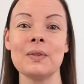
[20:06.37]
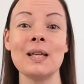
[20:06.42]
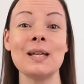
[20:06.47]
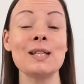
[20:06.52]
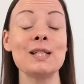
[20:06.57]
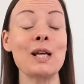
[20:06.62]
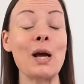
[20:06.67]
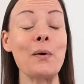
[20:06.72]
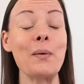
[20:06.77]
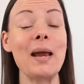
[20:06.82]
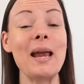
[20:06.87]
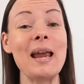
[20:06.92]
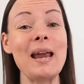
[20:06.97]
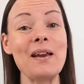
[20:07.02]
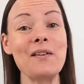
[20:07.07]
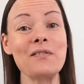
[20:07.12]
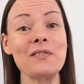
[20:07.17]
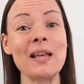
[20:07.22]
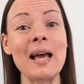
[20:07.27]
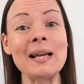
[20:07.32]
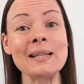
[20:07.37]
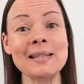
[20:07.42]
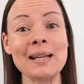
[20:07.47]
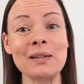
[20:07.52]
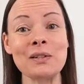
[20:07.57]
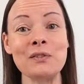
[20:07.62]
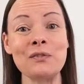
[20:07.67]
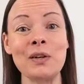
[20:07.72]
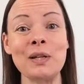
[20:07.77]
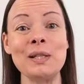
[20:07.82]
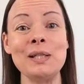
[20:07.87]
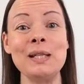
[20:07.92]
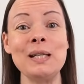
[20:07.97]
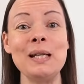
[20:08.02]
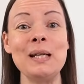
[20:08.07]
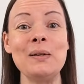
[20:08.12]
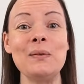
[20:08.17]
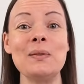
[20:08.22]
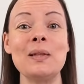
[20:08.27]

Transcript: So if that sounds fun to you,